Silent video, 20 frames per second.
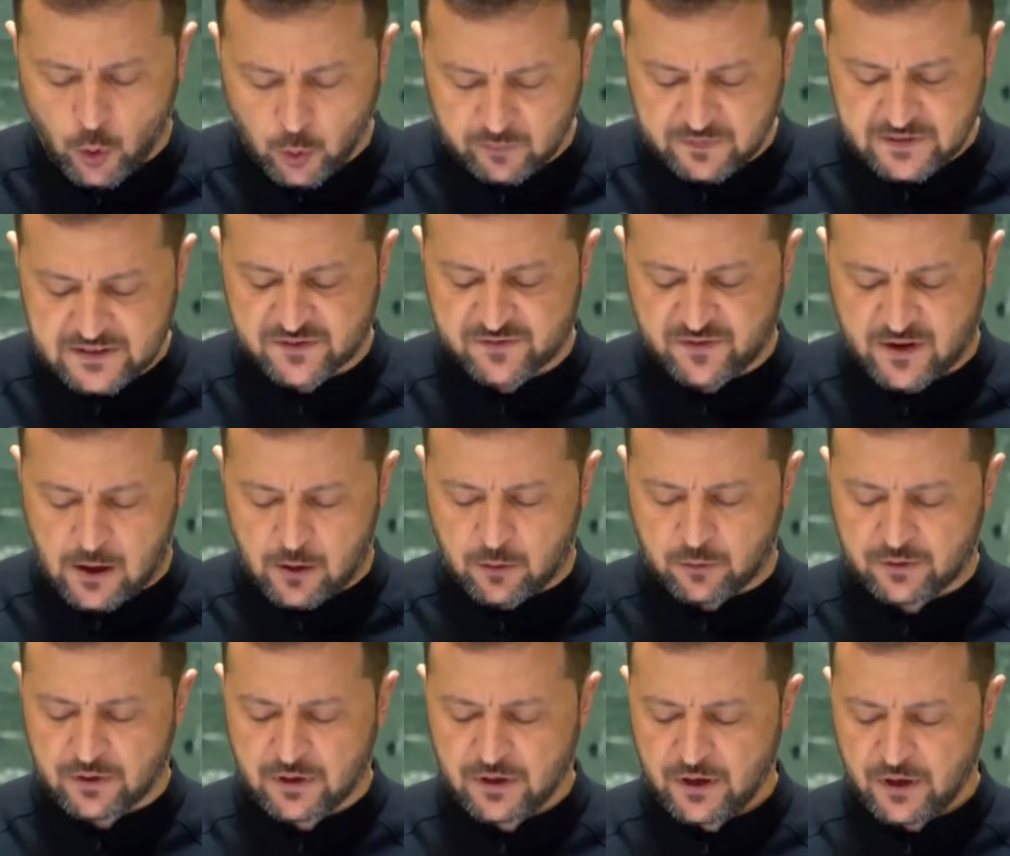always
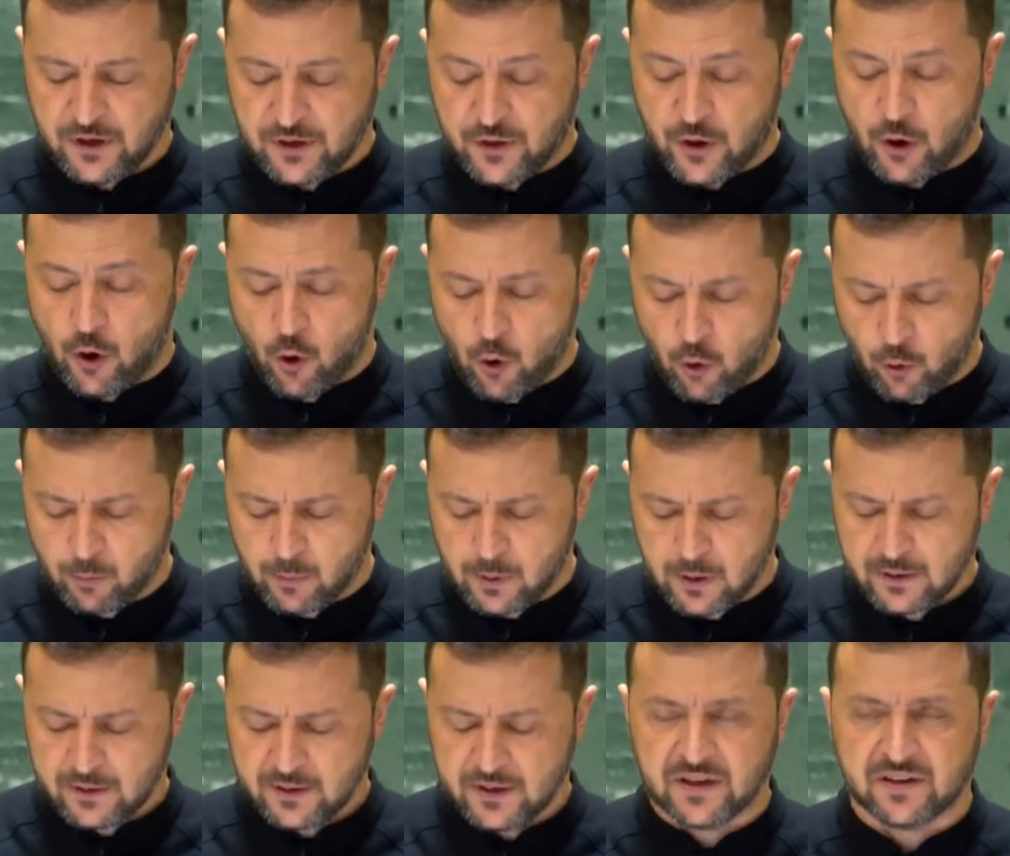found in the home
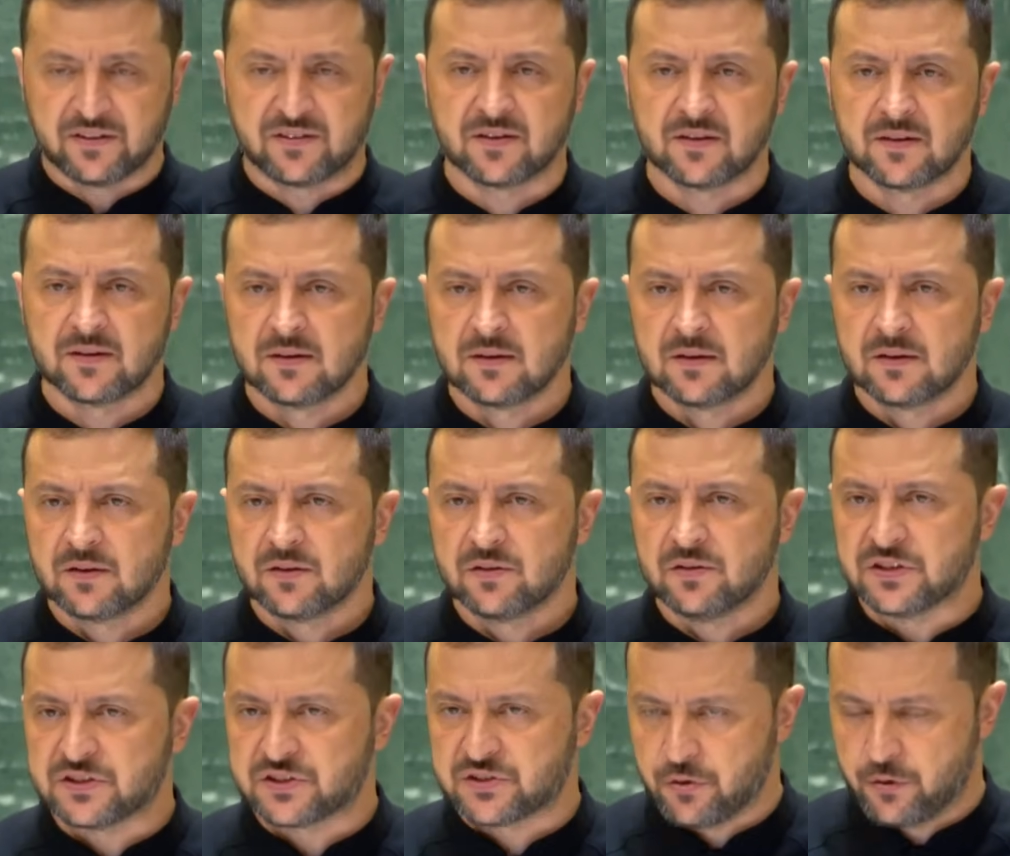it
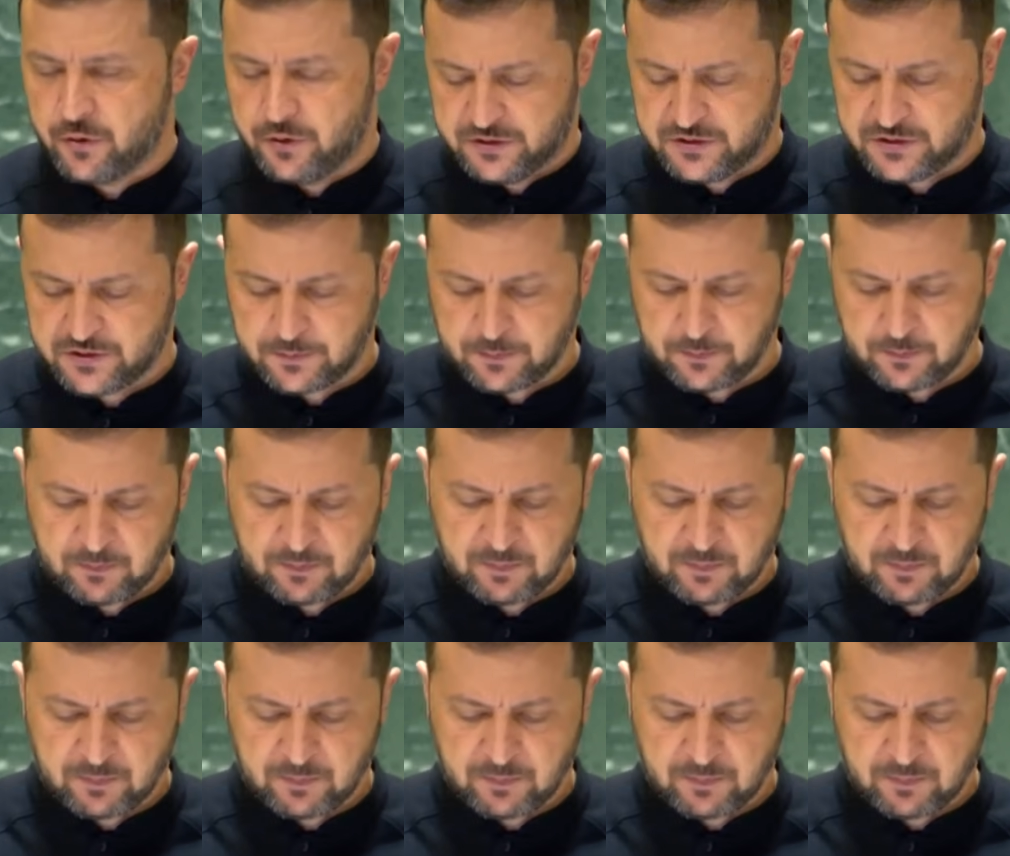destroys.